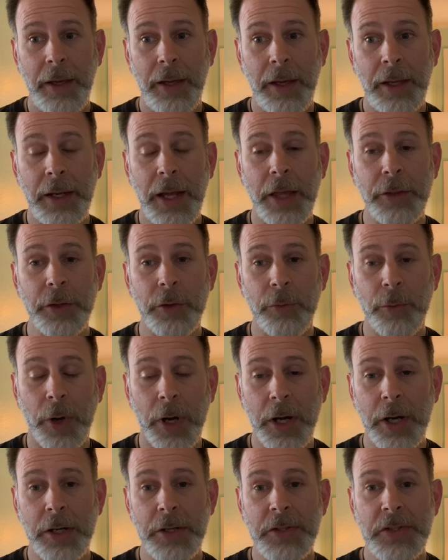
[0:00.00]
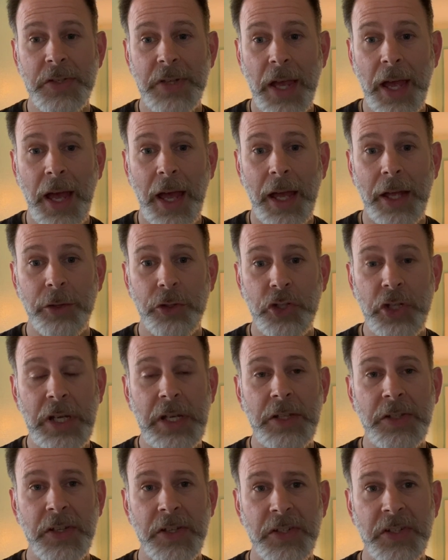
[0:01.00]
In other words,
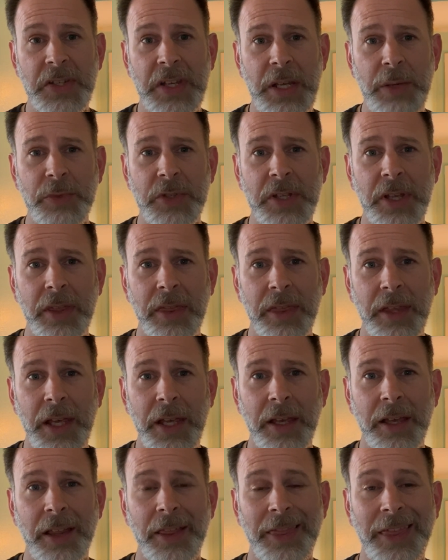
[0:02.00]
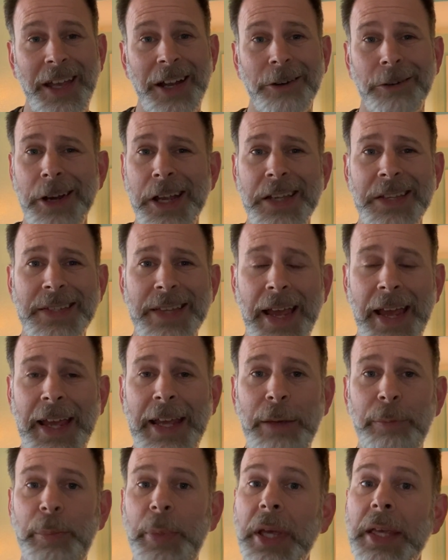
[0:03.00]
Jesus seems to think there is
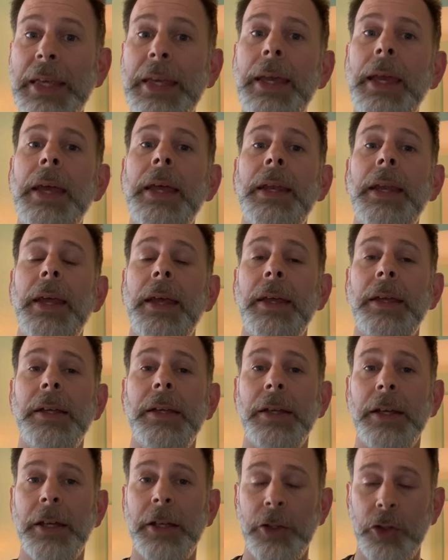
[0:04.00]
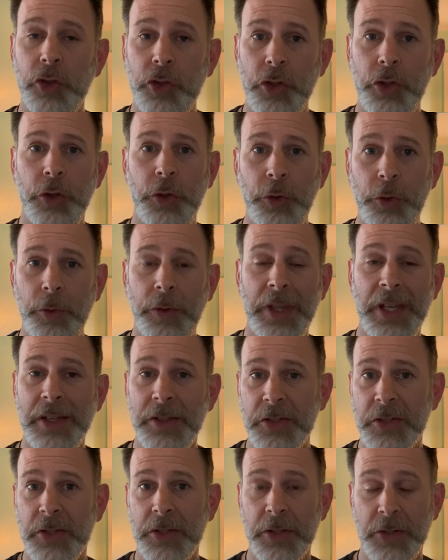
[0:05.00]
a beginning to
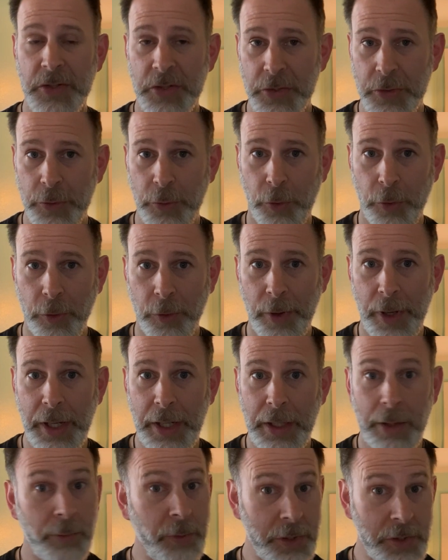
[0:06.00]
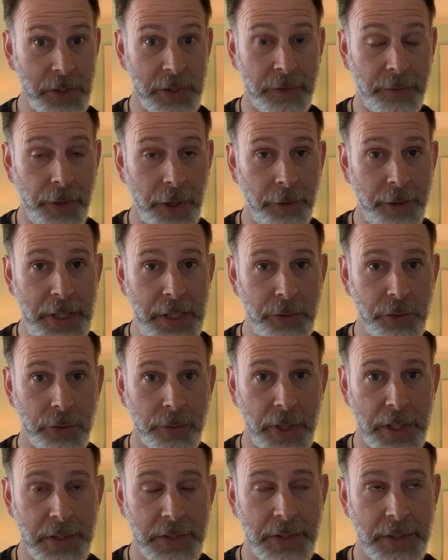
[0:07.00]
this story, which is very
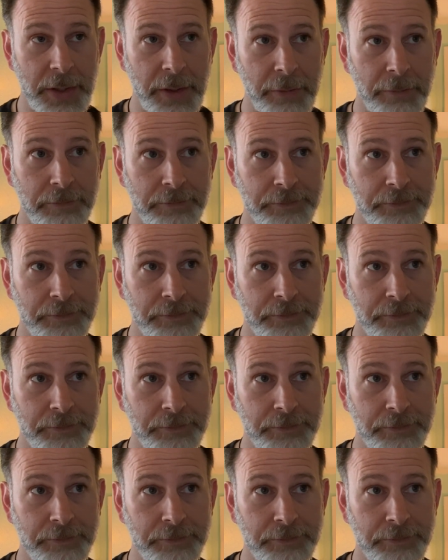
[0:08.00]
interesting.